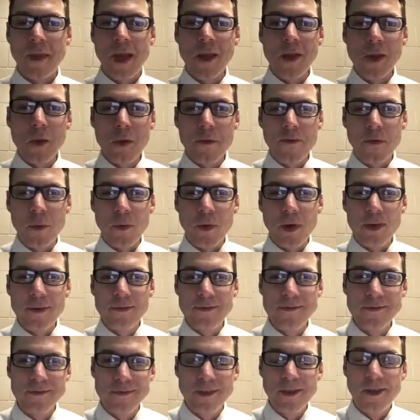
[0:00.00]
Hello,
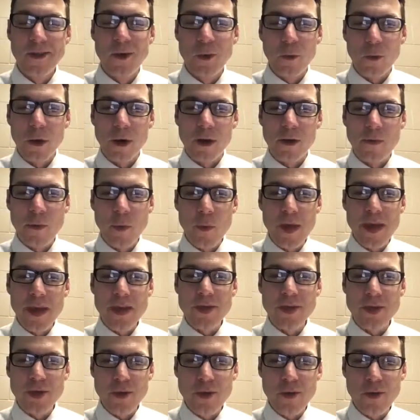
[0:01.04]
everyone. Welcome to
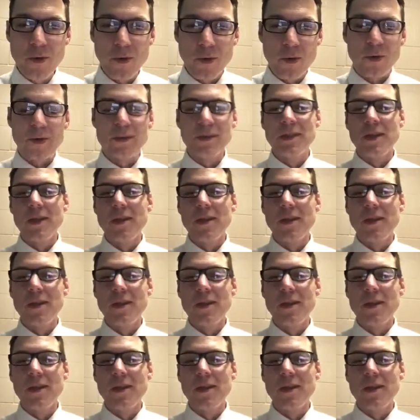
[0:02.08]
week 2.